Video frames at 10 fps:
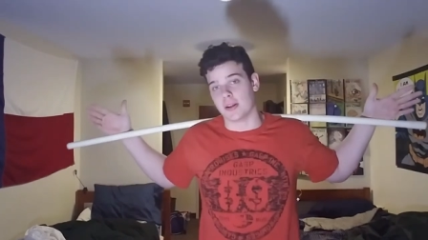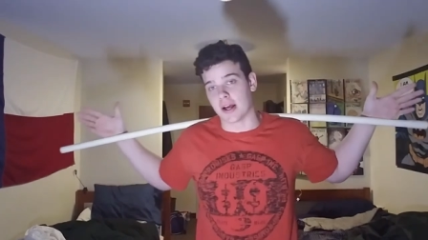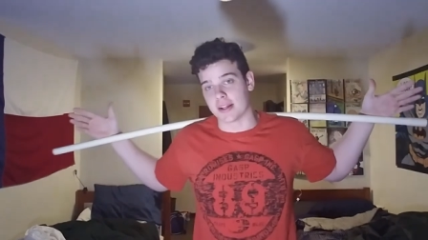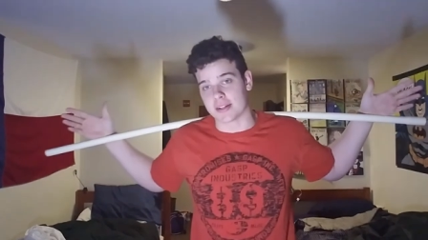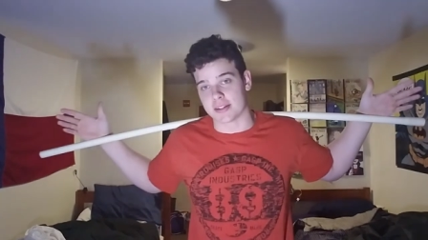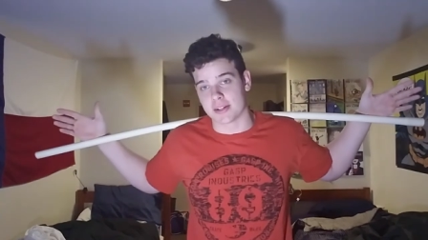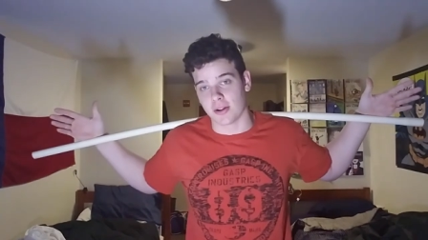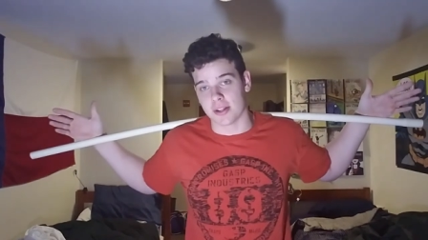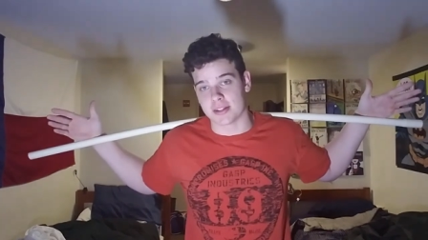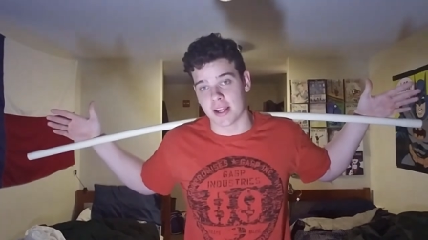Not
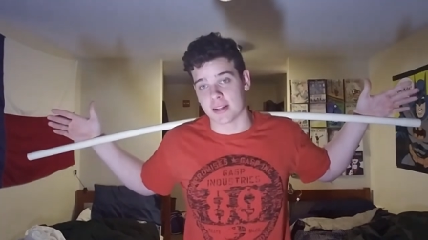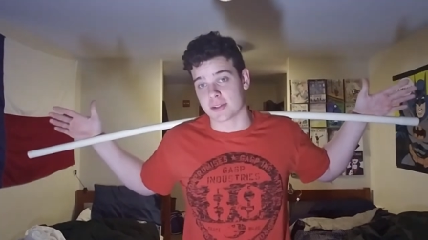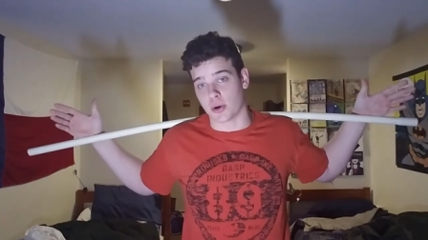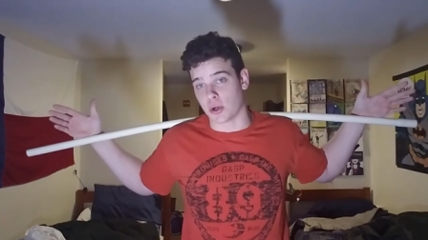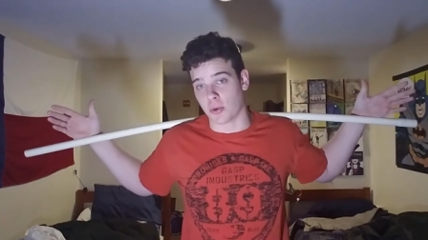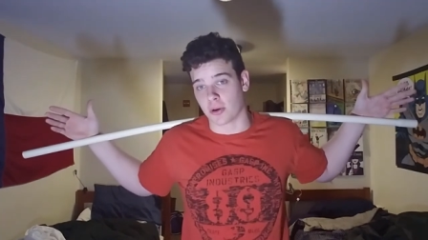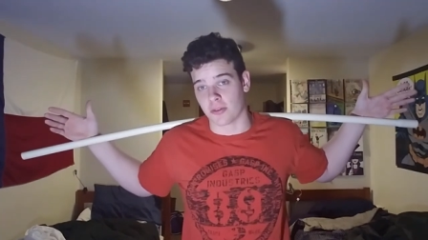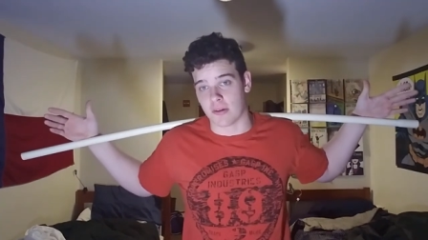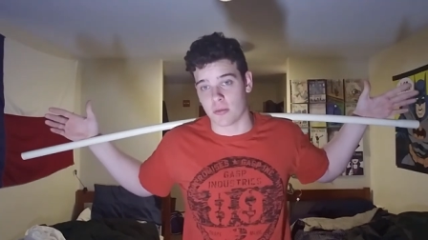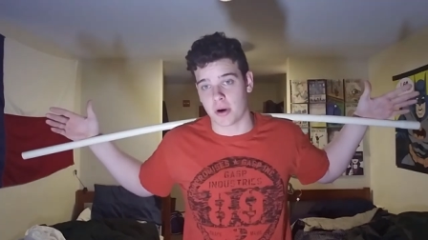necessarily saying it's going to work
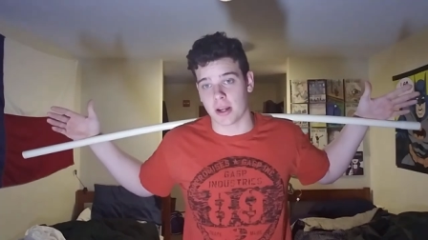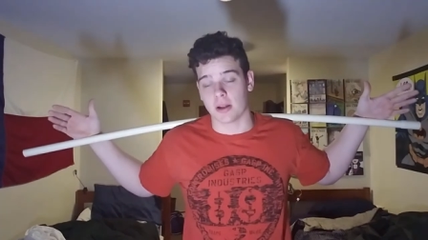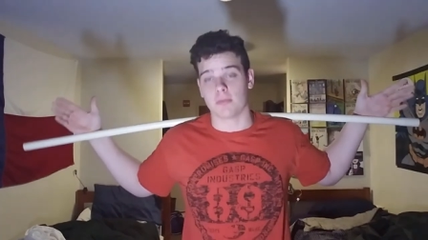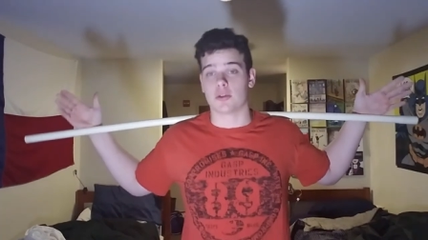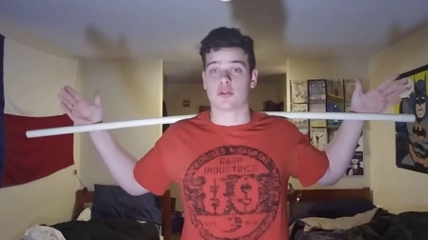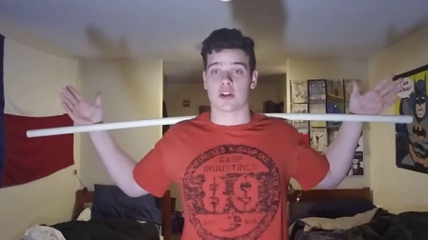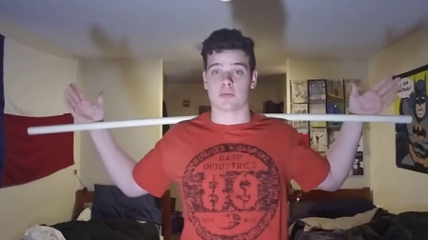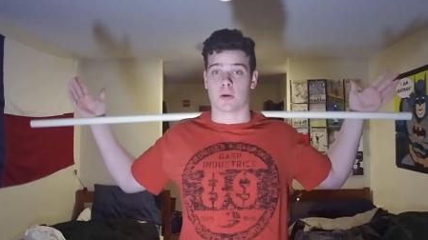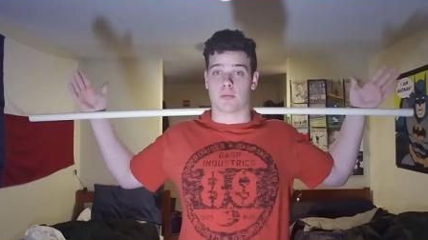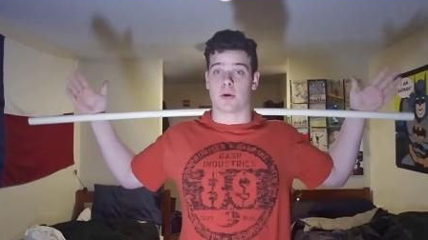for everybody, but trust me,